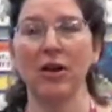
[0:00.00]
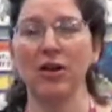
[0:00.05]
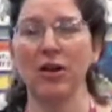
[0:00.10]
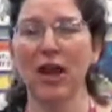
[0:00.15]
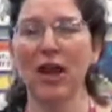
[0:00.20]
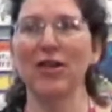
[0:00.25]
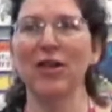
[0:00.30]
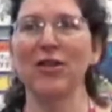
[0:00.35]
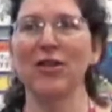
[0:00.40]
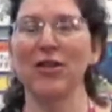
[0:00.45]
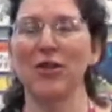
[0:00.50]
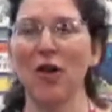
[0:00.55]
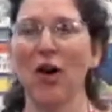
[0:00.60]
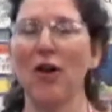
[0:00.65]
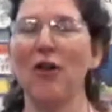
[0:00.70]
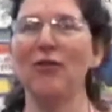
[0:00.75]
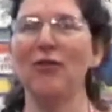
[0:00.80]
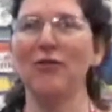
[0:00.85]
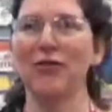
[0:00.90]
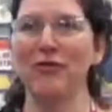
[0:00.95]

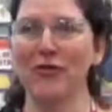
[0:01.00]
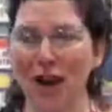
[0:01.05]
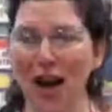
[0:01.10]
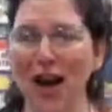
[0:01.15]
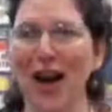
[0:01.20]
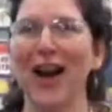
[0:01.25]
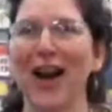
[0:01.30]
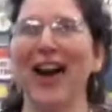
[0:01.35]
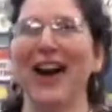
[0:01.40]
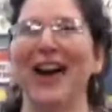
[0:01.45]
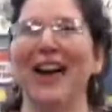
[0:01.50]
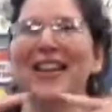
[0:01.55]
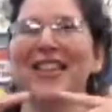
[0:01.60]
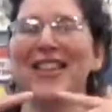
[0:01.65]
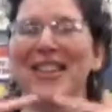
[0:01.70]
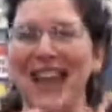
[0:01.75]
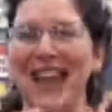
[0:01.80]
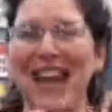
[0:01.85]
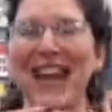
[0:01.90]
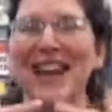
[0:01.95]

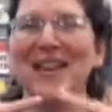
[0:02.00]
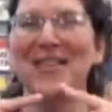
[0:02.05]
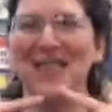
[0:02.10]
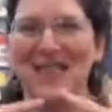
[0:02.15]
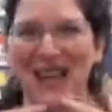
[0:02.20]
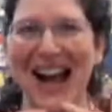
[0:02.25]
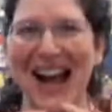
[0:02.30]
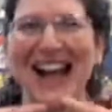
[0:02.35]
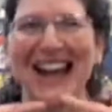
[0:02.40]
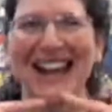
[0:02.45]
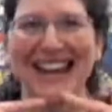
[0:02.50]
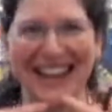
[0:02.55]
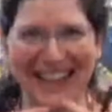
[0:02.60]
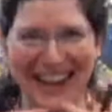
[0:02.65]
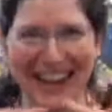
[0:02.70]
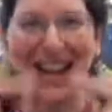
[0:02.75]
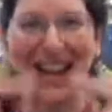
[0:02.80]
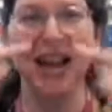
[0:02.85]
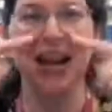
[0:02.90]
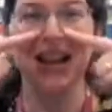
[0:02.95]
chin
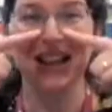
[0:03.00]
wagger,